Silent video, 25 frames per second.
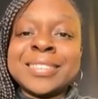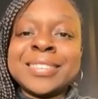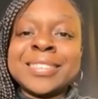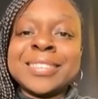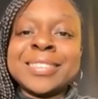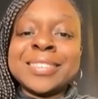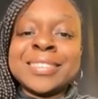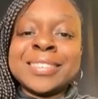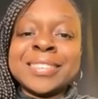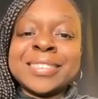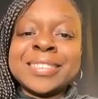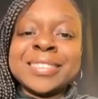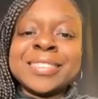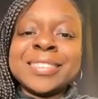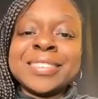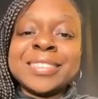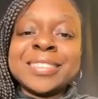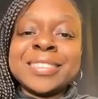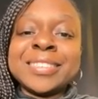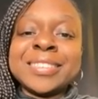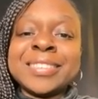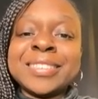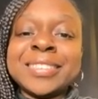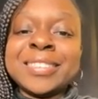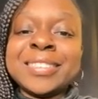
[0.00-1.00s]

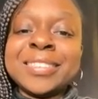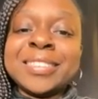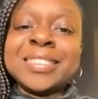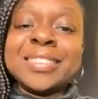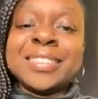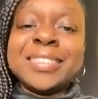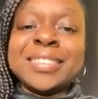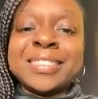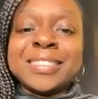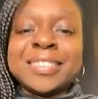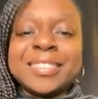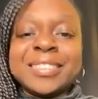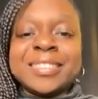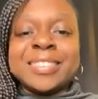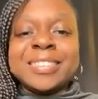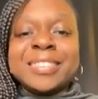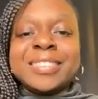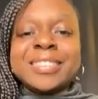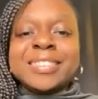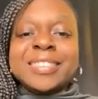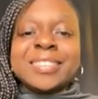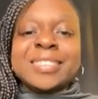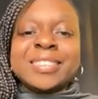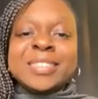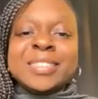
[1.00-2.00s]

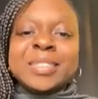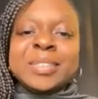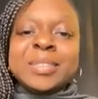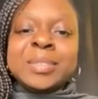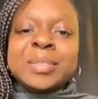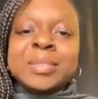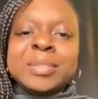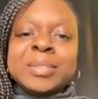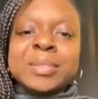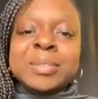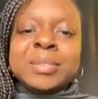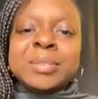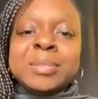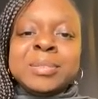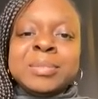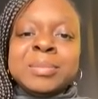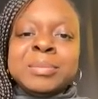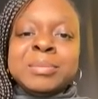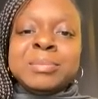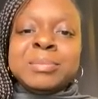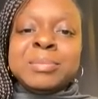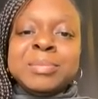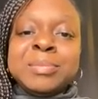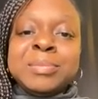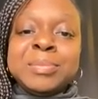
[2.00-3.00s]

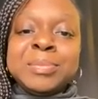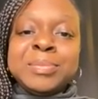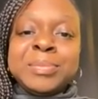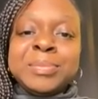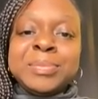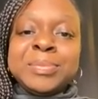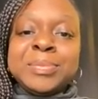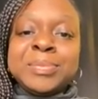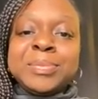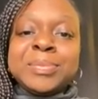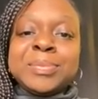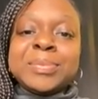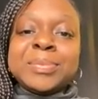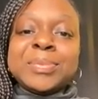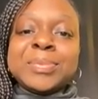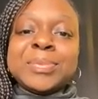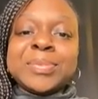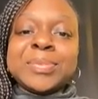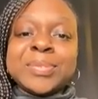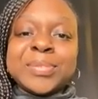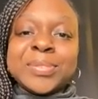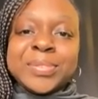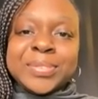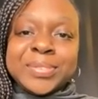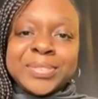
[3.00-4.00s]

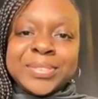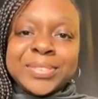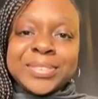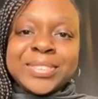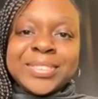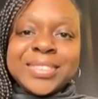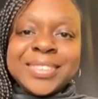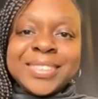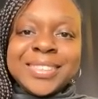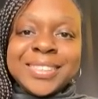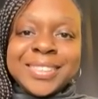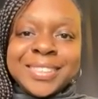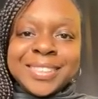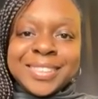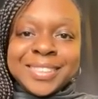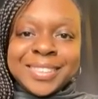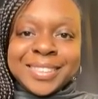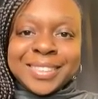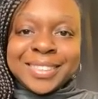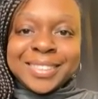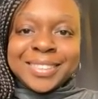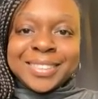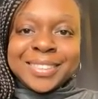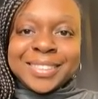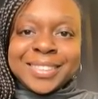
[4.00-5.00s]

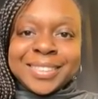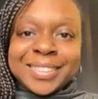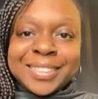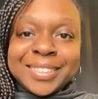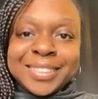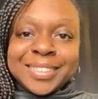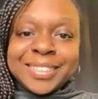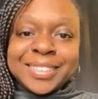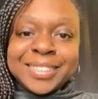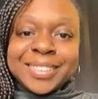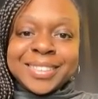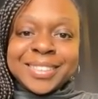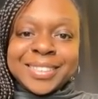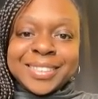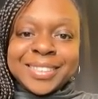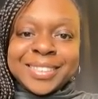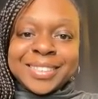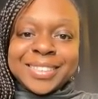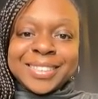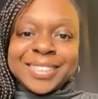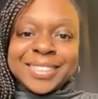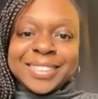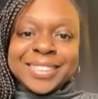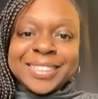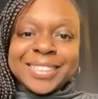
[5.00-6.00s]

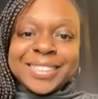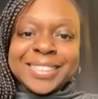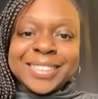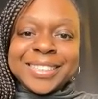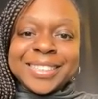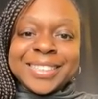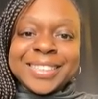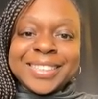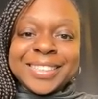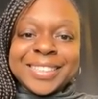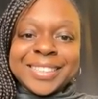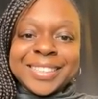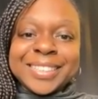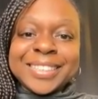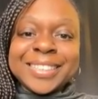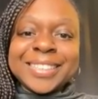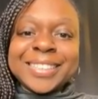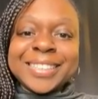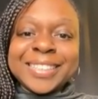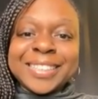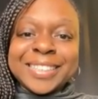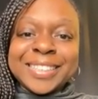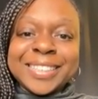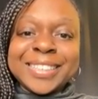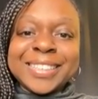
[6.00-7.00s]

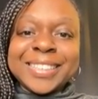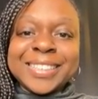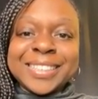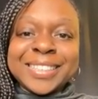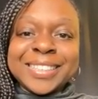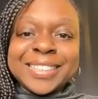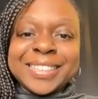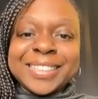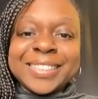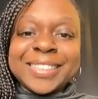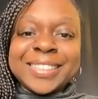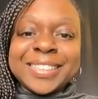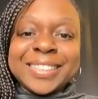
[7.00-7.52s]
The person shown says nothing.